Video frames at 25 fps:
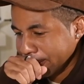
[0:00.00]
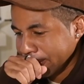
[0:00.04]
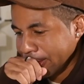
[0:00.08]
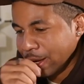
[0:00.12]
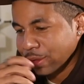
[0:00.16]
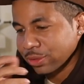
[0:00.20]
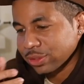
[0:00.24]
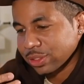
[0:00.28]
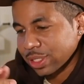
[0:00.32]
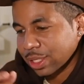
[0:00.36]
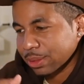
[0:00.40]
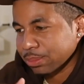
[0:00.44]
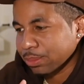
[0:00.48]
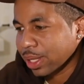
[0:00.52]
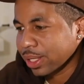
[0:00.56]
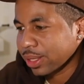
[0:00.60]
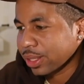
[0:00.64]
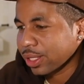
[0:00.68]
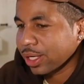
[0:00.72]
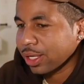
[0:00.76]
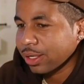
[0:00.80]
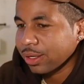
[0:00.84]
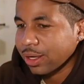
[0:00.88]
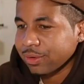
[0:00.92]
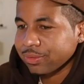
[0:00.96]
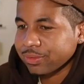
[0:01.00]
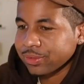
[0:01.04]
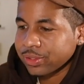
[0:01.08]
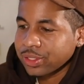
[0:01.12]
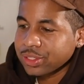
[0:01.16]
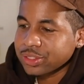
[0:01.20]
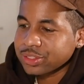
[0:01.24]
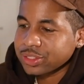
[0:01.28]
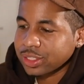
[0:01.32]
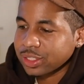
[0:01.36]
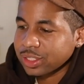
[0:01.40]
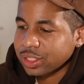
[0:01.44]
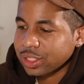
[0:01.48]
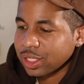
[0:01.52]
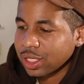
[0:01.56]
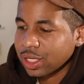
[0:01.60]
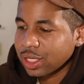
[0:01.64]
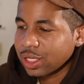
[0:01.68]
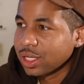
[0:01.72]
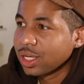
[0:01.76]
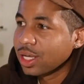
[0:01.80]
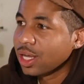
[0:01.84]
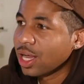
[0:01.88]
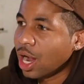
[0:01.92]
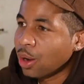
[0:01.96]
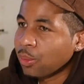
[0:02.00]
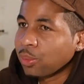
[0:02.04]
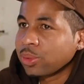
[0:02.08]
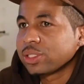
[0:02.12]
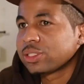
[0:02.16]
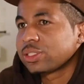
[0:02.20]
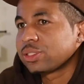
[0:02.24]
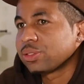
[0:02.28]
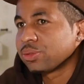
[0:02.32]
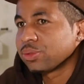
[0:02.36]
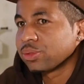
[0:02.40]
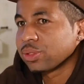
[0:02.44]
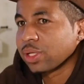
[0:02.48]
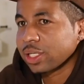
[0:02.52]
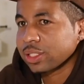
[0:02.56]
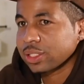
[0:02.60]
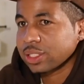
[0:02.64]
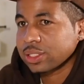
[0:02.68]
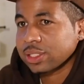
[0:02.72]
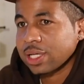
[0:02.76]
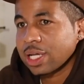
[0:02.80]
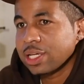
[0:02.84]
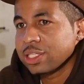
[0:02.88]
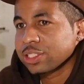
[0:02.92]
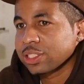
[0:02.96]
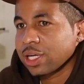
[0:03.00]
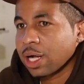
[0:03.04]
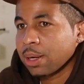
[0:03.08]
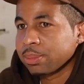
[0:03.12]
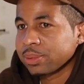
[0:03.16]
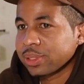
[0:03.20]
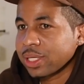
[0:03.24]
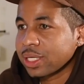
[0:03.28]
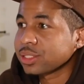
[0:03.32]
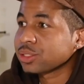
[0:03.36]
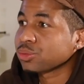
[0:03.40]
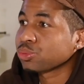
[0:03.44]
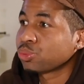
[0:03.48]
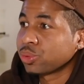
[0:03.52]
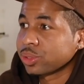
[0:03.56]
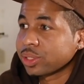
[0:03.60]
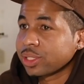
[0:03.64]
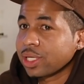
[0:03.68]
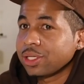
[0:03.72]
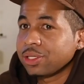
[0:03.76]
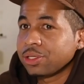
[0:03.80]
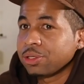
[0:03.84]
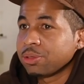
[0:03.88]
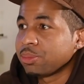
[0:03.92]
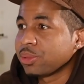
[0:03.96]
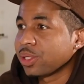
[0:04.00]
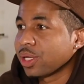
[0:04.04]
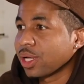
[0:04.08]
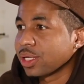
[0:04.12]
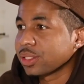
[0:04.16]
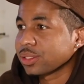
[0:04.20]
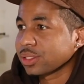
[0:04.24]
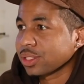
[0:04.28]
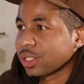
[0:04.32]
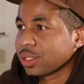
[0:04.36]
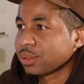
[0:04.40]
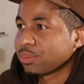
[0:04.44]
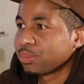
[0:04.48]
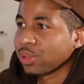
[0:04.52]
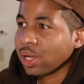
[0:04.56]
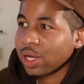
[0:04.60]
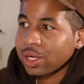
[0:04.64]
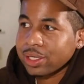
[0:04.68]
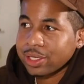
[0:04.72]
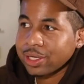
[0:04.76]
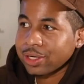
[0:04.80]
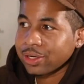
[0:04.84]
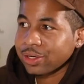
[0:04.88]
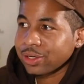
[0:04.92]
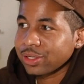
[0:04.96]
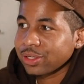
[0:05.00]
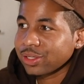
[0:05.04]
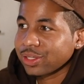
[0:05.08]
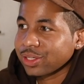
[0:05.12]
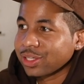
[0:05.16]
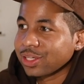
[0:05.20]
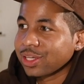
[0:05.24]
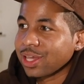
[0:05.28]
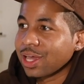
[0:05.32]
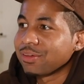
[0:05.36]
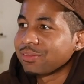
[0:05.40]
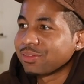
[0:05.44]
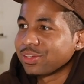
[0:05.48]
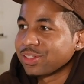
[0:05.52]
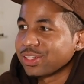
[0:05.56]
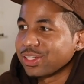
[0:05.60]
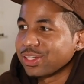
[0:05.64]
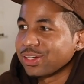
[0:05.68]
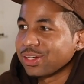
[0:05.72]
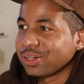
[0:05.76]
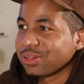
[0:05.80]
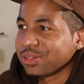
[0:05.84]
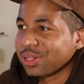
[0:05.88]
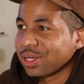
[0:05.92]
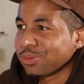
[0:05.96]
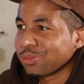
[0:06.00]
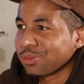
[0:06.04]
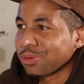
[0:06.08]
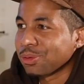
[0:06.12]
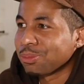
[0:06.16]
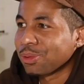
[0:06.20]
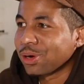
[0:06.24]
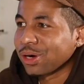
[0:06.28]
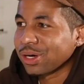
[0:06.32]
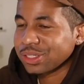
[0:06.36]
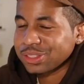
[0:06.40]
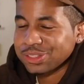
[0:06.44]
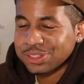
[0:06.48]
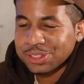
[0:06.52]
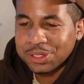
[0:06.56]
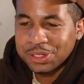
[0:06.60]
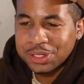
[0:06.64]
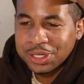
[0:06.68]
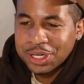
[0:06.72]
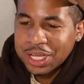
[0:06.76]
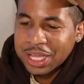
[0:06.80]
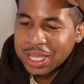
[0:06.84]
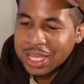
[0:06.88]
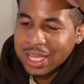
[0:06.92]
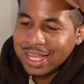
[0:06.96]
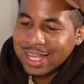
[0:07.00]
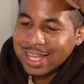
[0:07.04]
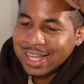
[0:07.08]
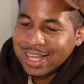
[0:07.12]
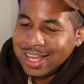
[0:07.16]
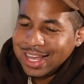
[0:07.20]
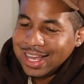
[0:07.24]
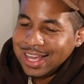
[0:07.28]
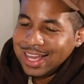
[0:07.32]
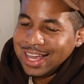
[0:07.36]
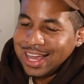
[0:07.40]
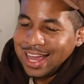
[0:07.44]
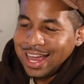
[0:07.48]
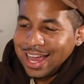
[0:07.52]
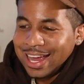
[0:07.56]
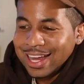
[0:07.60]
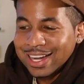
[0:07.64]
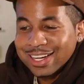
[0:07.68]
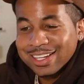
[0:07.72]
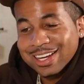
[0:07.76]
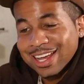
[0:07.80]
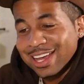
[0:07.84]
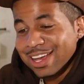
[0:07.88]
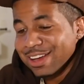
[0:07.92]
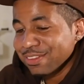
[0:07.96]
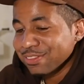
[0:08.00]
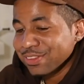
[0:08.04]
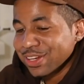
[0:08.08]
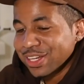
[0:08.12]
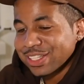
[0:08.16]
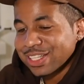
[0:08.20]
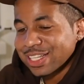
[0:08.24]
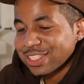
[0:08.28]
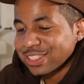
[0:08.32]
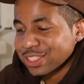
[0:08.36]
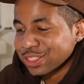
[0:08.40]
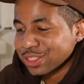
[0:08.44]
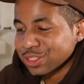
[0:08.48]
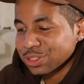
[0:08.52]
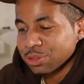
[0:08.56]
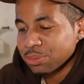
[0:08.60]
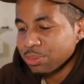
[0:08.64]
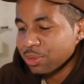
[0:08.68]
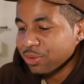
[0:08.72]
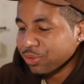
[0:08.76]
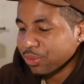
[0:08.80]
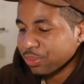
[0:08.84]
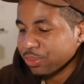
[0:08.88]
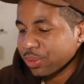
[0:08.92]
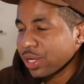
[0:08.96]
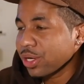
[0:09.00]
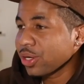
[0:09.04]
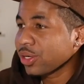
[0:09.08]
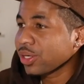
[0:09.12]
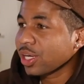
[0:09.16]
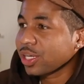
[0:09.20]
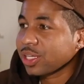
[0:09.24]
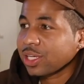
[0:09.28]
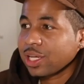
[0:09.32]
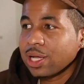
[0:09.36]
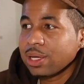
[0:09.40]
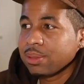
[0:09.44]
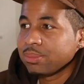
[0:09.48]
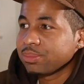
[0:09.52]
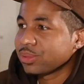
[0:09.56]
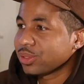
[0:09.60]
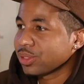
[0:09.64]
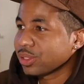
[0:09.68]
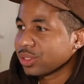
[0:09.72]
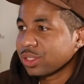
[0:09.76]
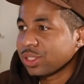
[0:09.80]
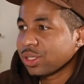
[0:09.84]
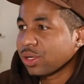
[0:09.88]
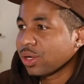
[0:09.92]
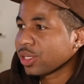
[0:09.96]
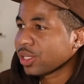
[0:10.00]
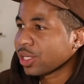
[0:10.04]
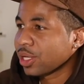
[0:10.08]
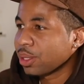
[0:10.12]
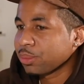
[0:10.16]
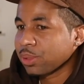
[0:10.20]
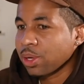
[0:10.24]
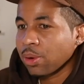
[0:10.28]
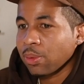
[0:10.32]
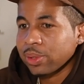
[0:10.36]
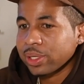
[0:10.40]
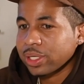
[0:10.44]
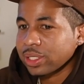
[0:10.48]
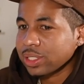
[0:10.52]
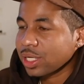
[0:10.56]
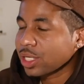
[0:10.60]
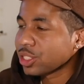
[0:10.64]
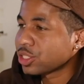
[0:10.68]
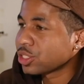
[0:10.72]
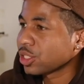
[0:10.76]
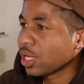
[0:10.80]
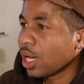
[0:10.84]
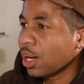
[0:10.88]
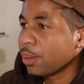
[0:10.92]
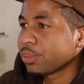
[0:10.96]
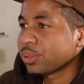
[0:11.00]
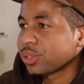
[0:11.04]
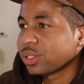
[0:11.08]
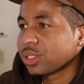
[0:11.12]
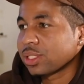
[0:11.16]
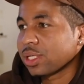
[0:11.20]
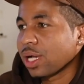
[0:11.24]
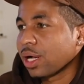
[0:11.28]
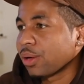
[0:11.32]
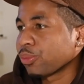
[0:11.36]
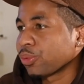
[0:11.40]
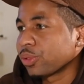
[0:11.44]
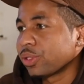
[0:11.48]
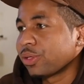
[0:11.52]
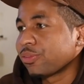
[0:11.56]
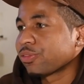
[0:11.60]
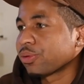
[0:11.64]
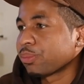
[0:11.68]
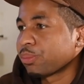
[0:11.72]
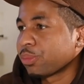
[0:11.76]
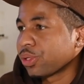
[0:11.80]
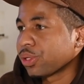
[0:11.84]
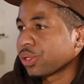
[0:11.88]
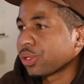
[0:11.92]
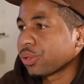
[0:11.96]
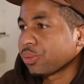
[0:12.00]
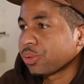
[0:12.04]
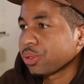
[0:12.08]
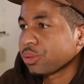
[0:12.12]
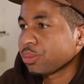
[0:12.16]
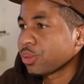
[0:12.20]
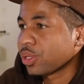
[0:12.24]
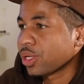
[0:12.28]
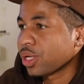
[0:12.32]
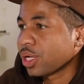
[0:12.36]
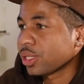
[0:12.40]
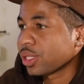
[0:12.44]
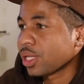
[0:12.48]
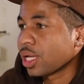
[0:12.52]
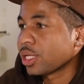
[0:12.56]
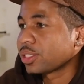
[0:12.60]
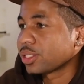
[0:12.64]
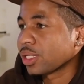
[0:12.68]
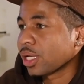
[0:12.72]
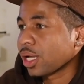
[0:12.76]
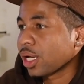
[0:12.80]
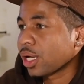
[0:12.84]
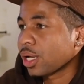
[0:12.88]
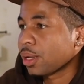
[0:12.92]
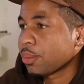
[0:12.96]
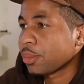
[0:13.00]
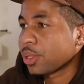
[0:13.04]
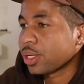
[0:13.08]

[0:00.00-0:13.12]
That was like my thing at first. And I went to like the skate shop and that's what they knew me as, like blonde hair Kevin, like Romar. So, and yeah, man, they just knew me from there. And I kept going in that shop and they got really familiar with me at that time.